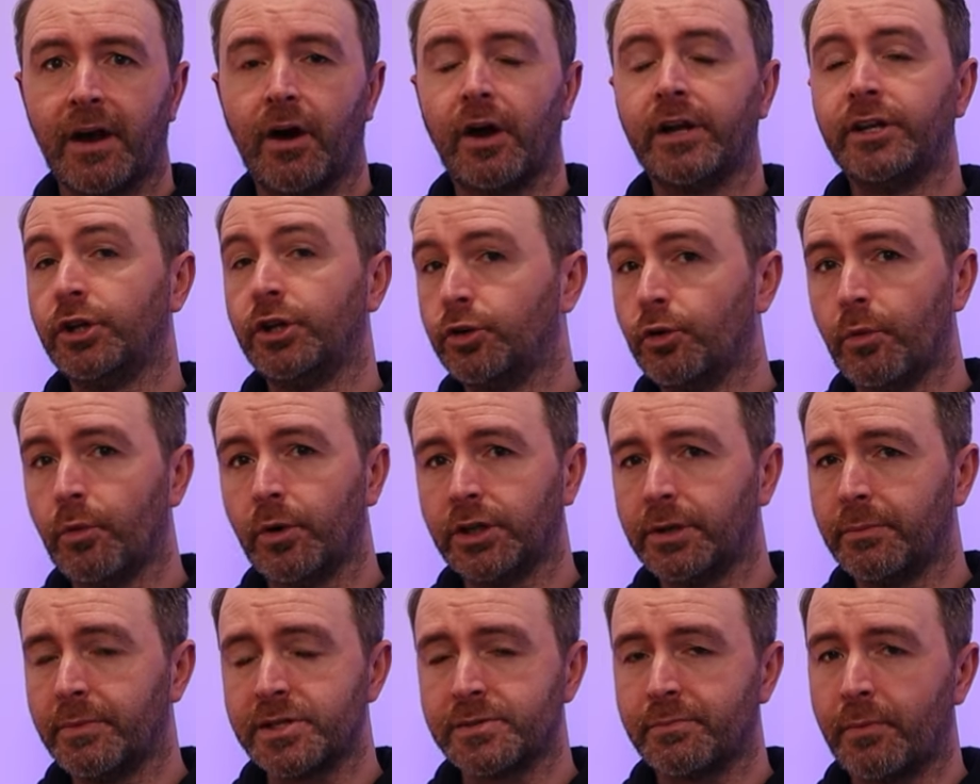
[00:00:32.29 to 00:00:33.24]
and you don't
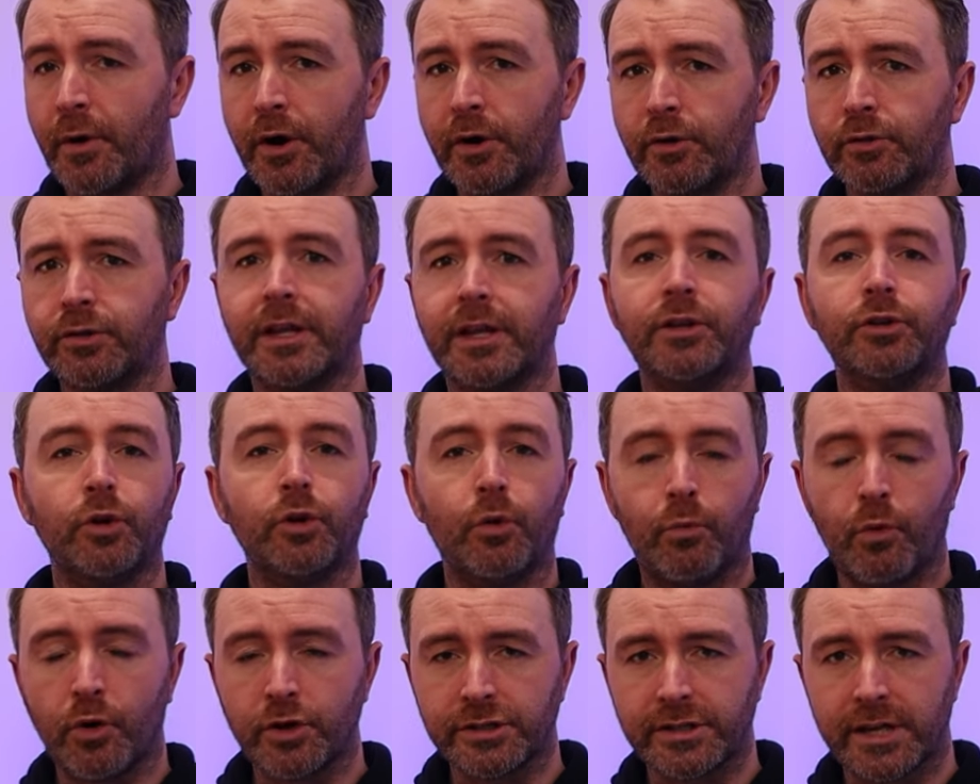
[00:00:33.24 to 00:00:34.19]
want to be spoiled, then
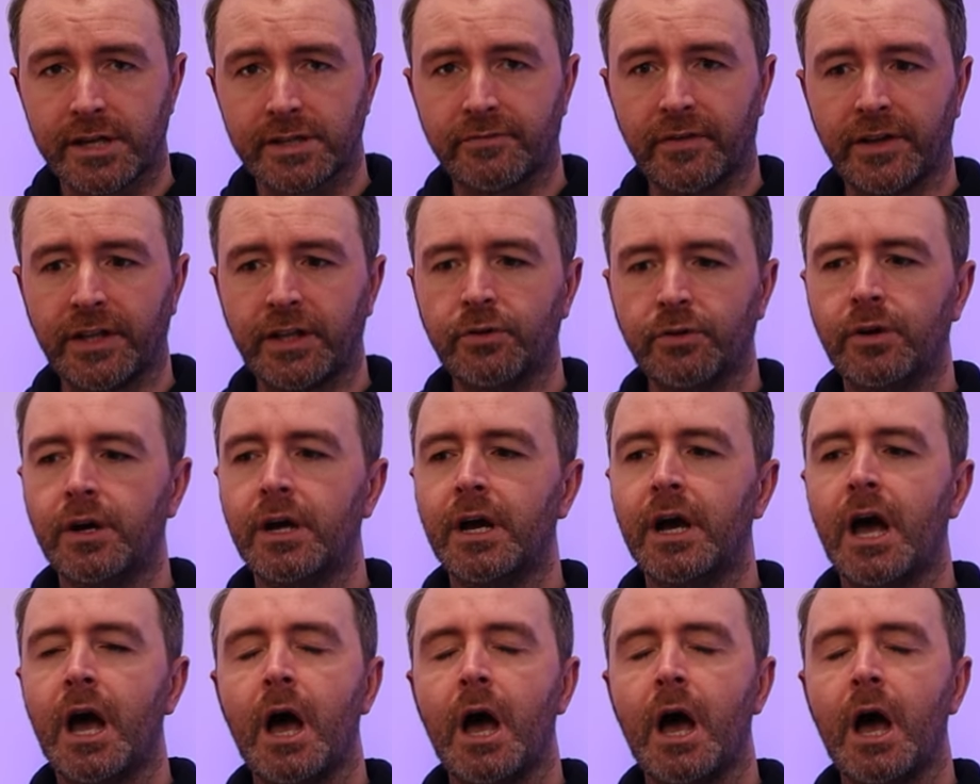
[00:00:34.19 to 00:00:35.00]
don't watch this video.